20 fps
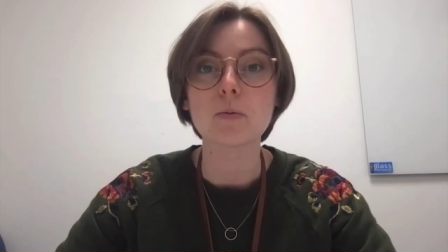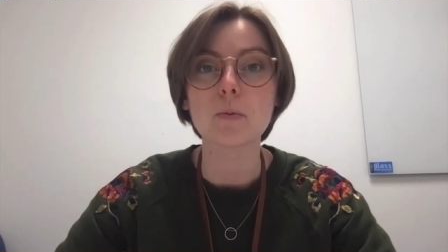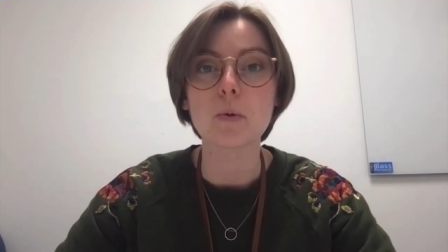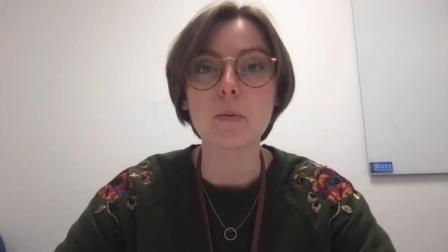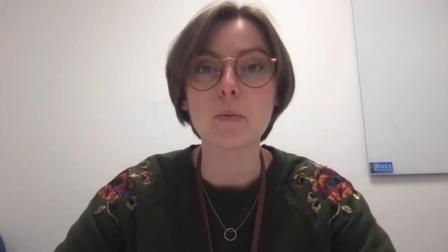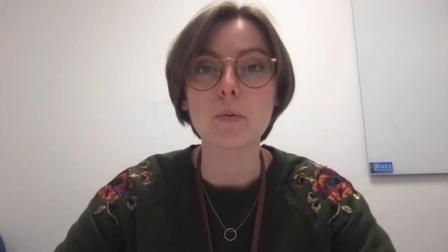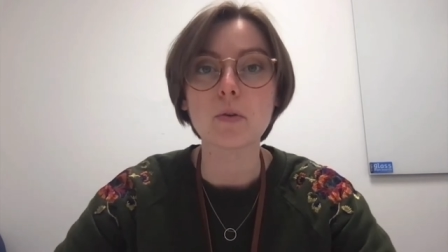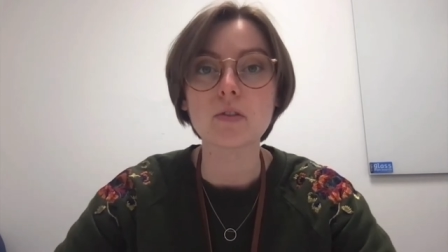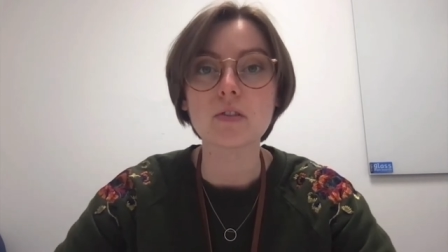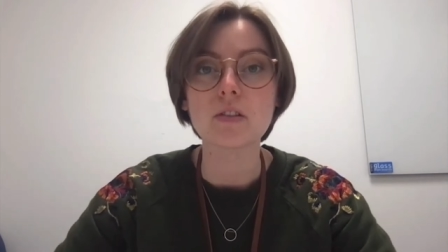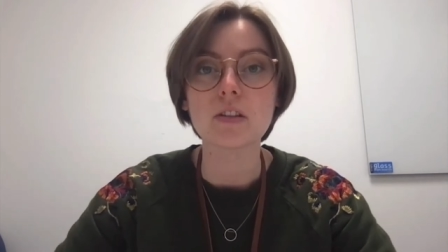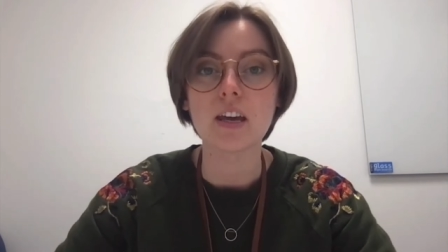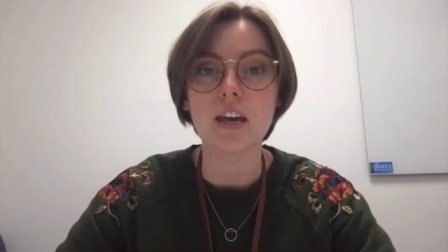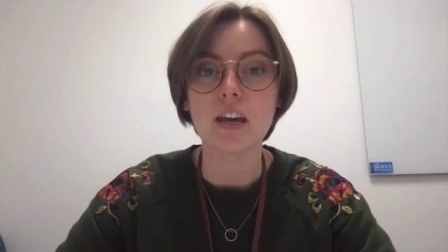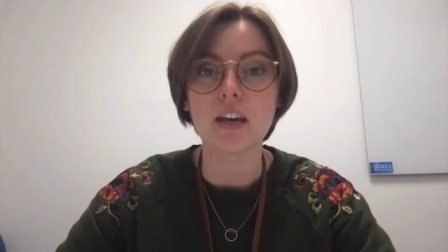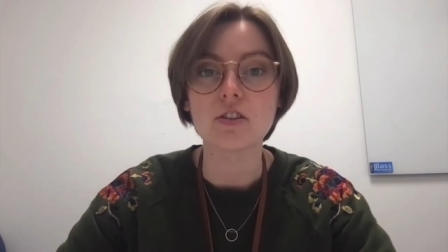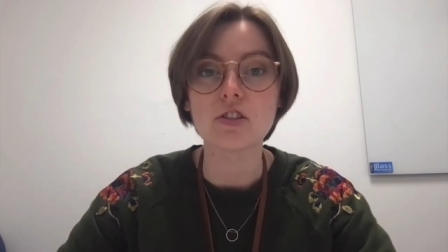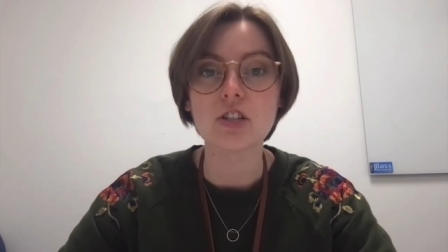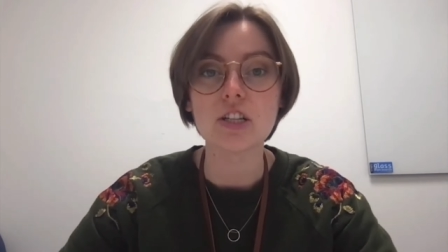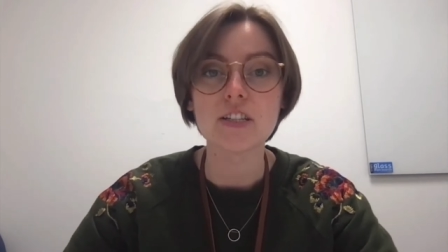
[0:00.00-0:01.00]
able to
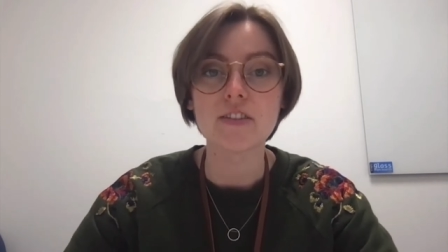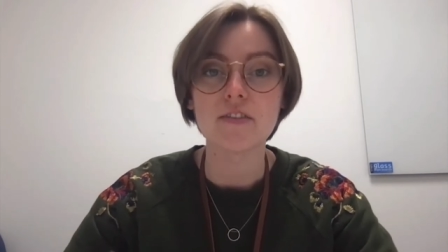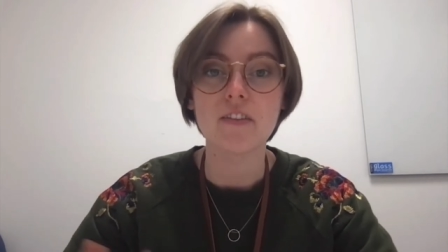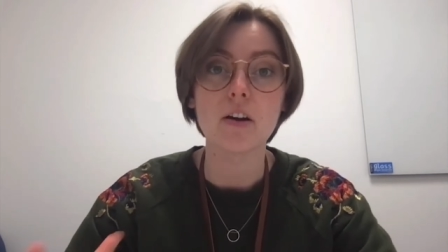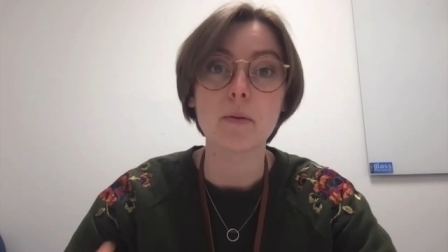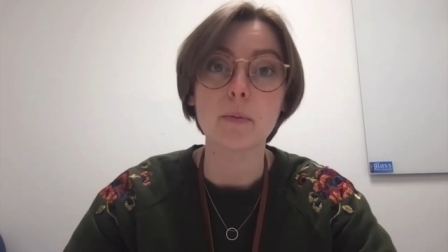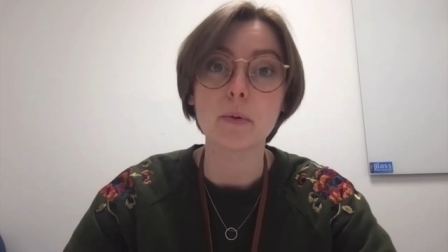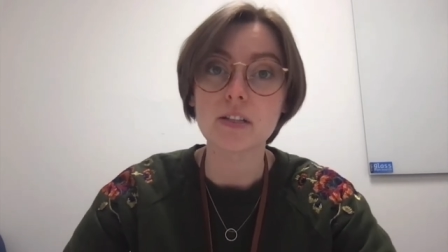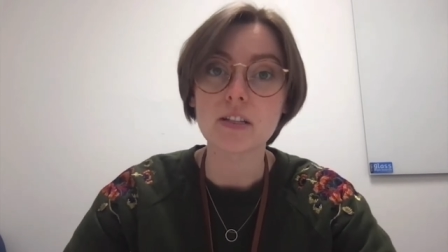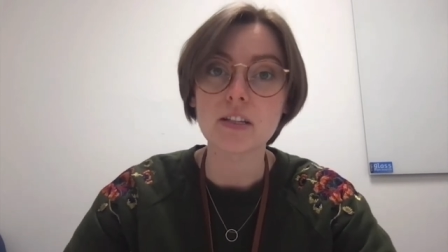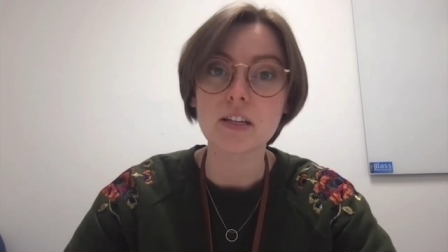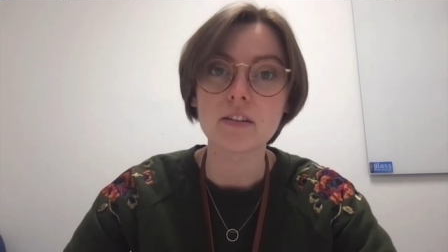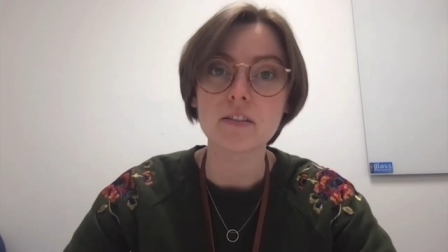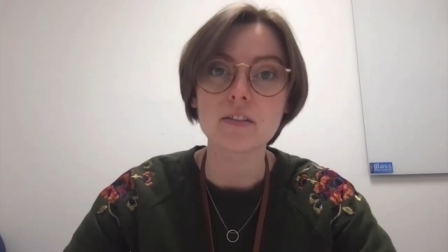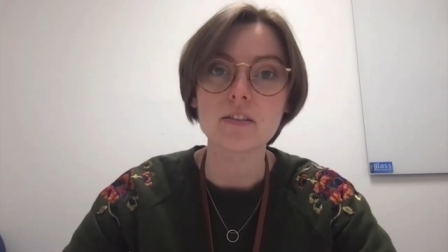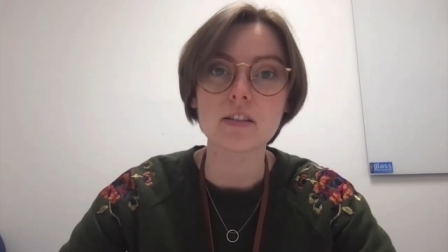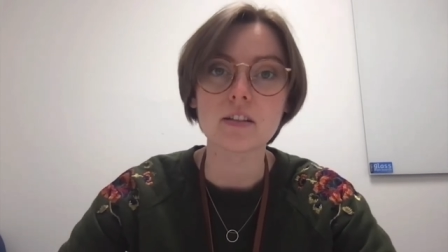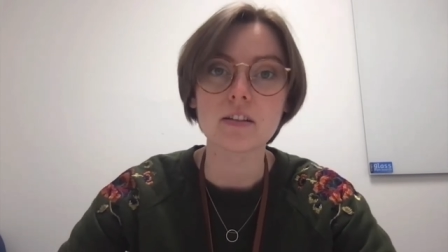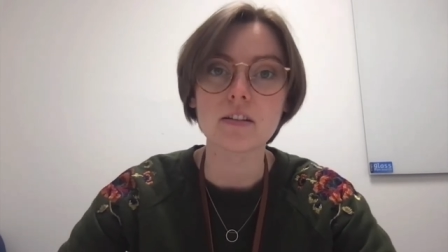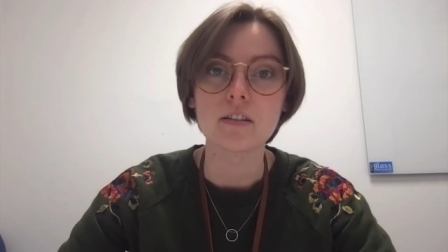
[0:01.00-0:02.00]
gain transferable
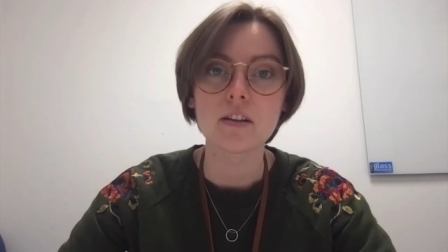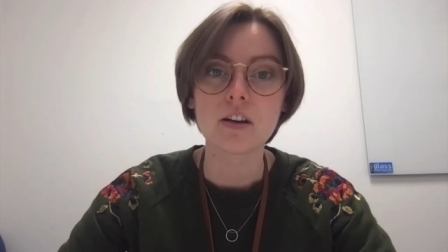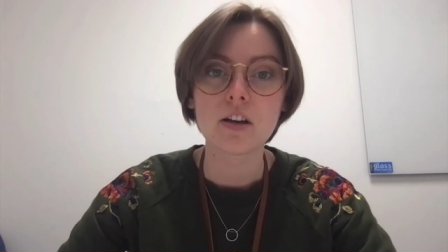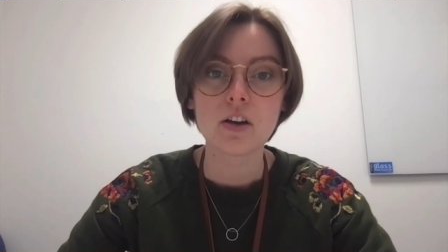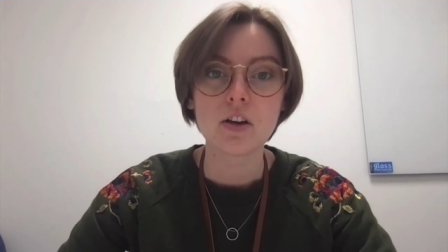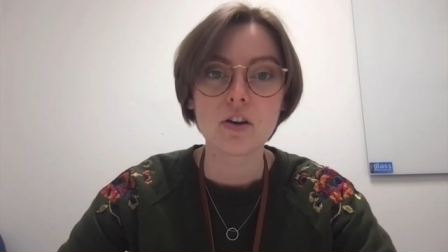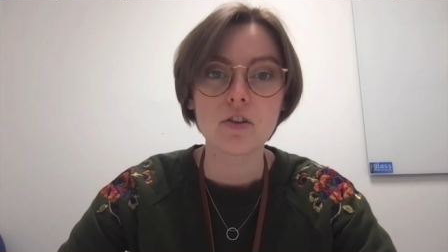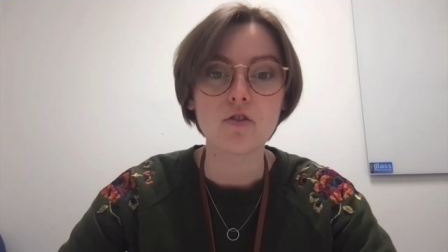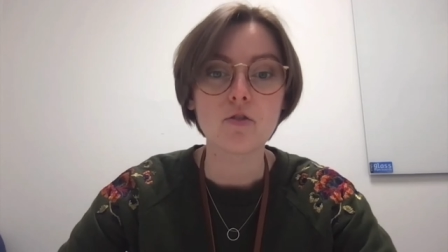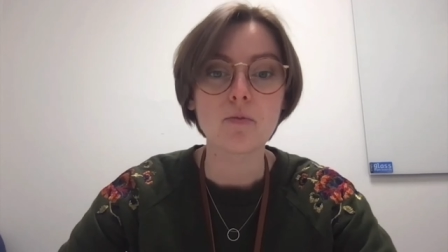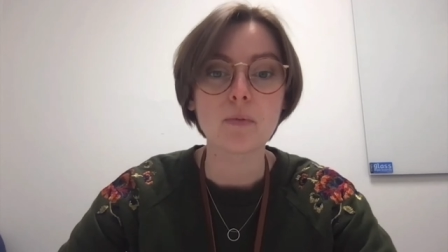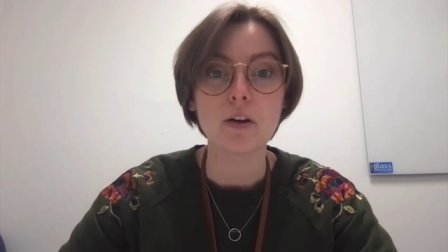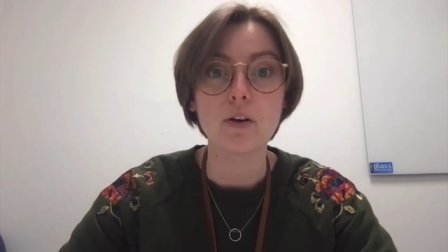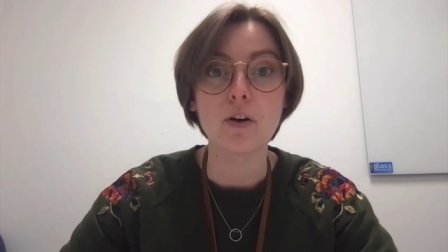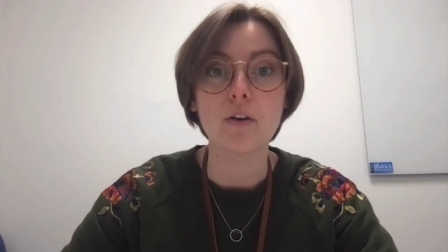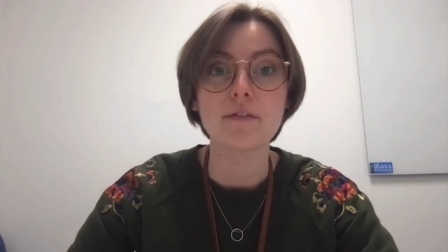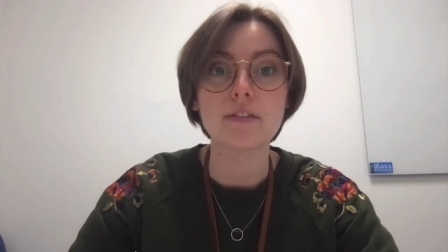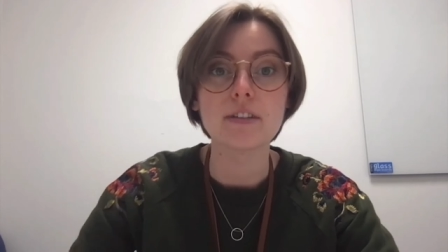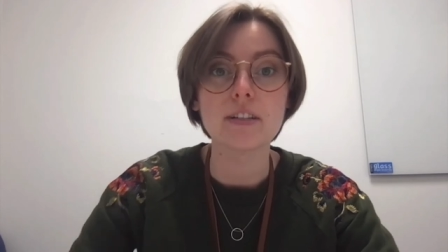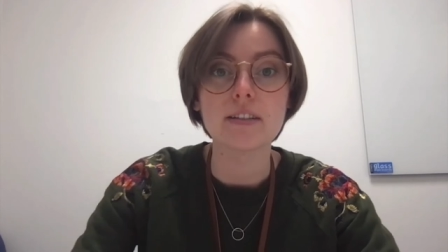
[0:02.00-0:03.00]
skills and grow my
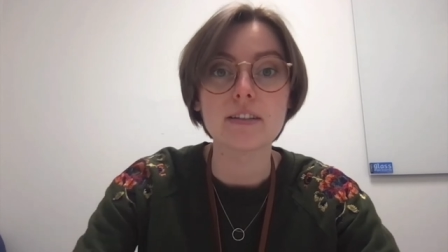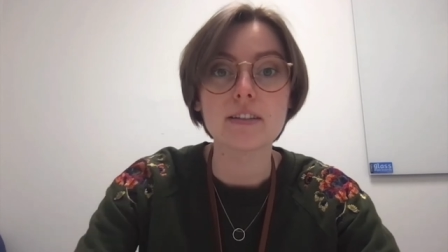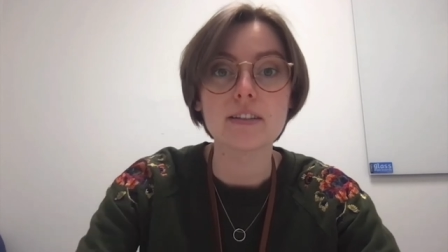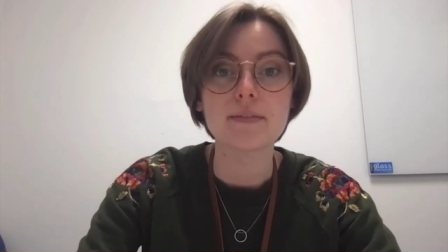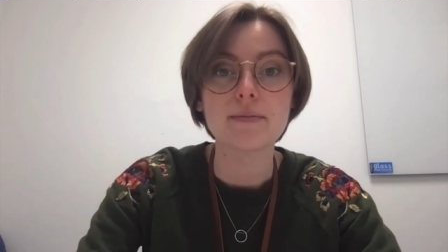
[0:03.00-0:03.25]
confidence.